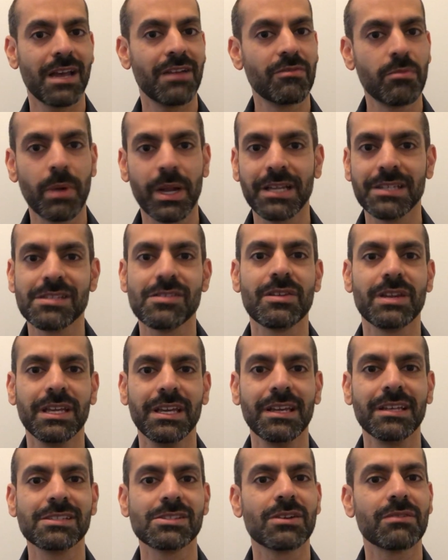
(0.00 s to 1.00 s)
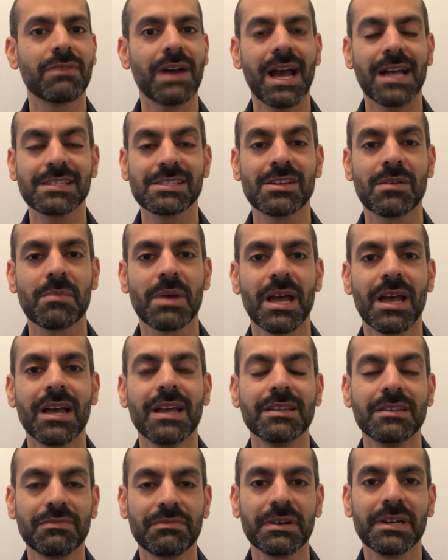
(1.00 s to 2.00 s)
Everybody's unique, so you've had some
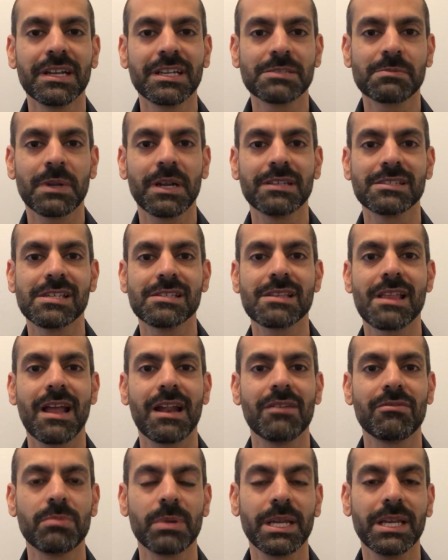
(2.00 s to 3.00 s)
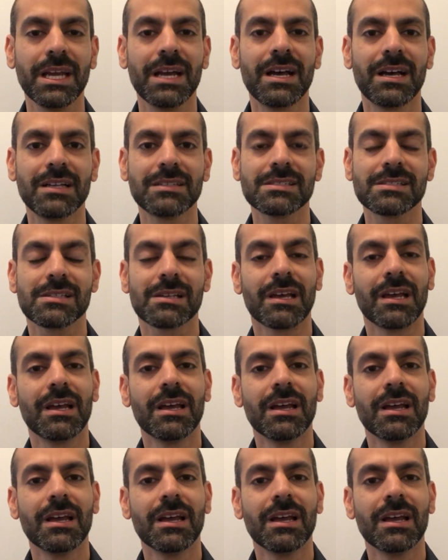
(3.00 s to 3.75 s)
different experiences than everybody else,